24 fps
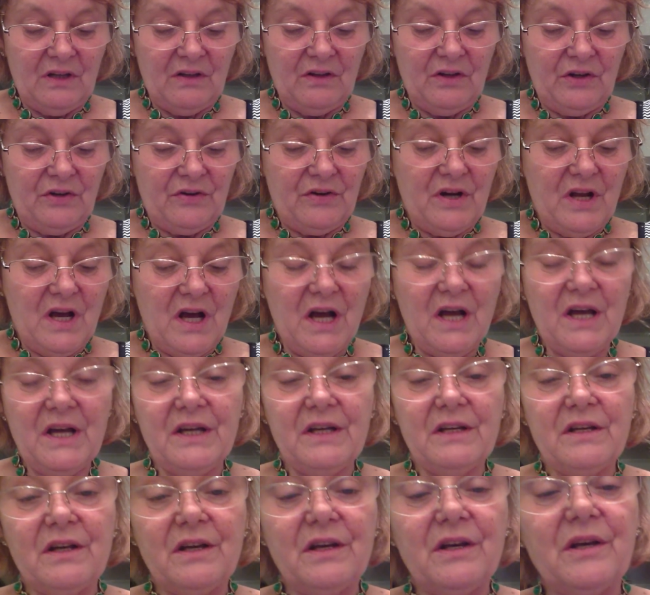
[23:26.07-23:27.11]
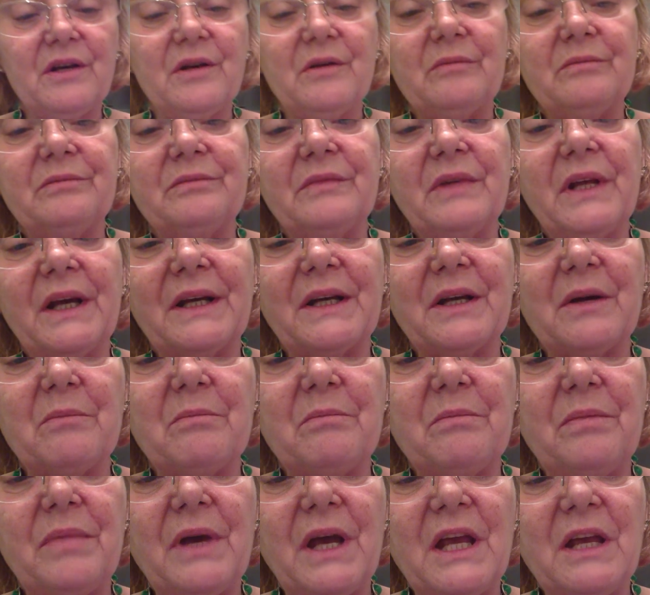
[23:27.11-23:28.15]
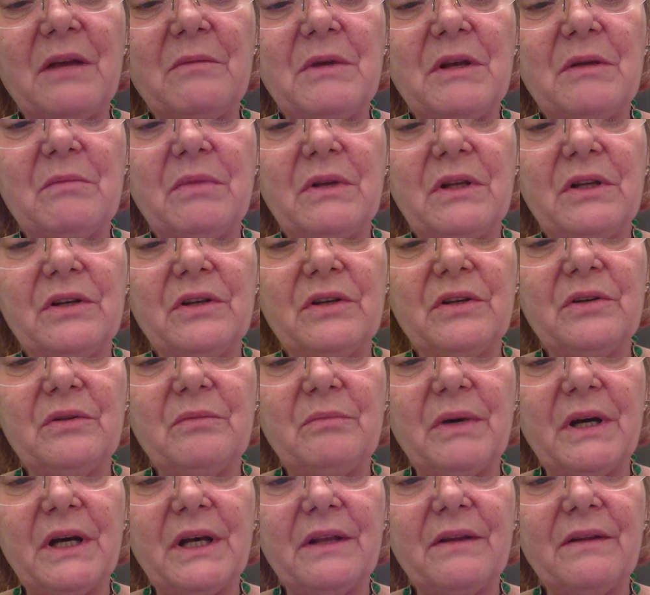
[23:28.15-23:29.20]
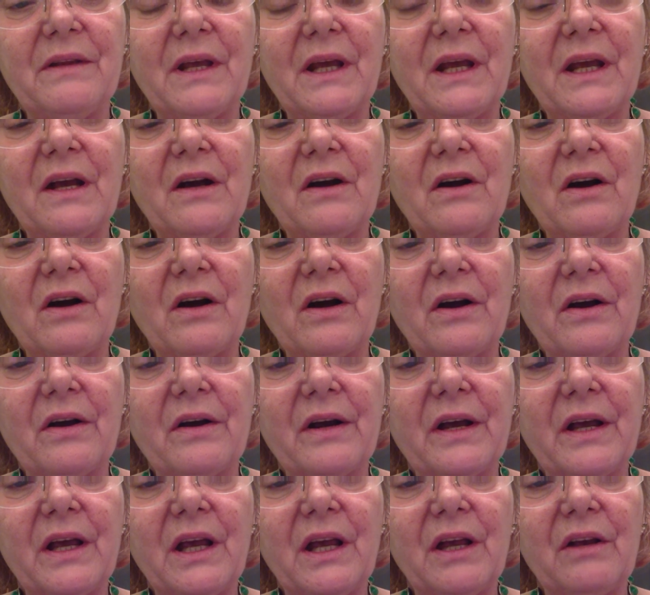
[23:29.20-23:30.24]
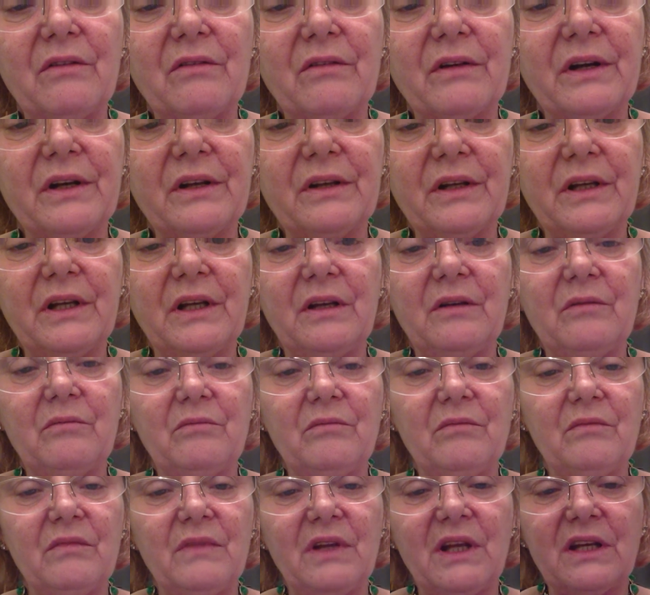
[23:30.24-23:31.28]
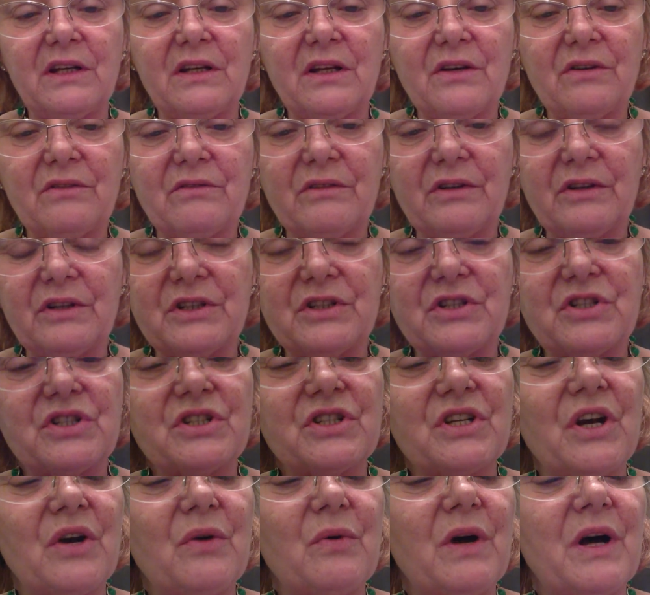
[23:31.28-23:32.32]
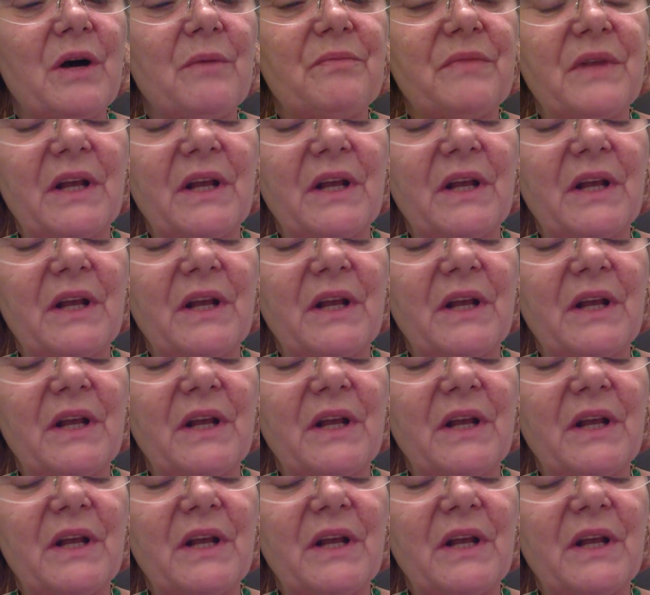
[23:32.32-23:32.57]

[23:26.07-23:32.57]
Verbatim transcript: They're not um, like a baby blue, but they are a really, they don't really show up.